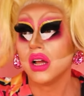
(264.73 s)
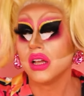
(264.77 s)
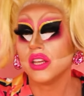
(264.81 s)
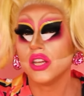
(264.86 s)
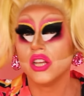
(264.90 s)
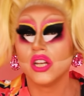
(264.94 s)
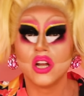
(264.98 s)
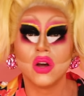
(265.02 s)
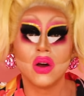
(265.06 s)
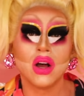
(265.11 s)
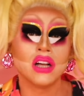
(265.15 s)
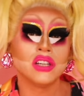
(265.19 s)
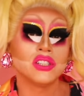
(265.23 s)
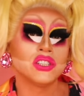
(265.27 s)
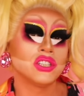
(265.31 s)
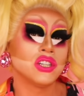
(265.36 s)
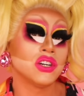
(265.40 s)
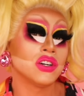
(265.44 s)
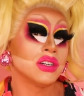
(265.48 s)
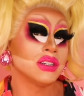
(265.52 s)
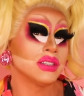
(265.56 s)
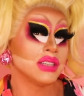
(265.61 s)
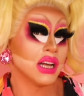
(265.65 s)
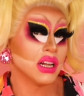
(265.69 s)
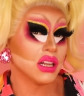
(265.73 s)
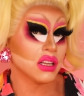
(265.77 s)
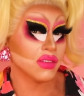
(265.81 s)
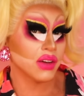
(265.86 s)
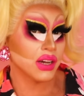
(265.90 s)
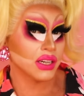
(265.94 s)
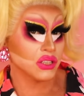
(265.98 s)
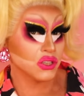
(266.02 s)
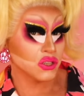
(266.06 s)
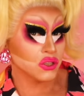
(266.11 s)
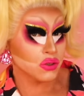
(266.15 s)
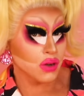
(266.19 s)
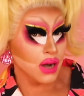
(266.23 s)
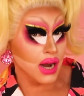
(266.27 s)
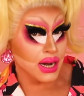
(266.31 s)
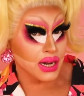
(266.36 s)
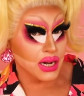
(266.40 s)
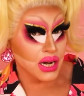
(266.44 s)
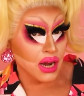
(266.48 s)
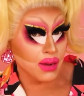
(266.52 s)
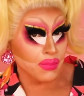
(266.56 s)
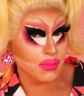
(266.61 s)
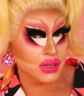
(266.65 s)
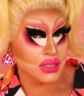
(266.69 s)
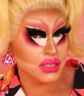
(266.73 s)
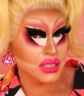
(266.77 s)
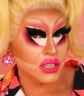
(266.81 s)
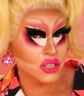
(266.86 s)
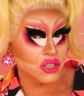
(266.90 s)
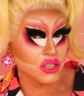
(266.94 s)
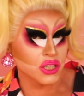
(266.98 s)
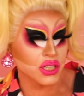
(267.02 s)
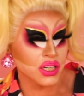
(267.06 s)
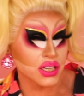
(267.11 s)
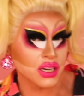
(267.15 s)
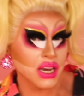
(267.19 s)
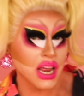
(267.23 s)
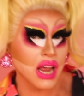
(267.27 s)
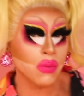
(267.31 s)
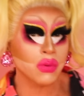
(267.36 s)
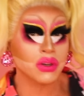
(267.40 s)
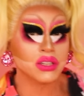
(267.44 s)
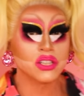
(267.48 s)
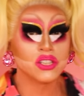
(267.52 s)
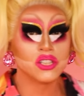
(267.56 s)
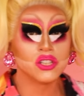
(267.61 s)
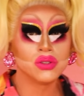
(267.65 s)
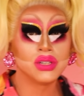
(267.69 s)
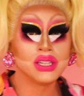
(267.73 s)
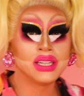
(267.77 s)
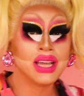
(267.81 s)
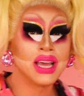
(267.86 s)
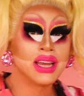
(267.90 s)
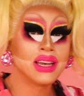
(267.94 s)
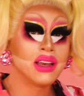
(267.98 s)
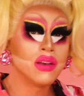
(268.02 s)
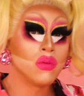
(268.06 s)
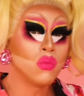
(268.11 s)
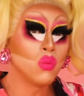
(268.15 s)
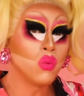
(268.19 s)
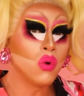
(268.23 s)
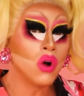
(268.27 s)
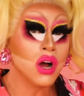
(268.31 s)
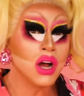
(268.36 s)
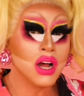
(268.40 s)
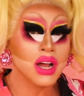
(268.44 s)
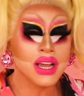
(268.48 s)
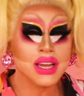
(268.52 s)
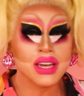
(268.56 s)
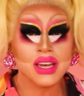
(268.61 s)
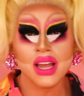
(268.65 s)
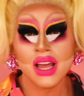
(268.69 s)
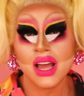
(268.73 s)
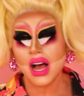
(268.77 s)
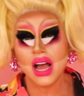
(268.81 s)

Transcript: you know, a certain televised drag competition. I went to do it again and won.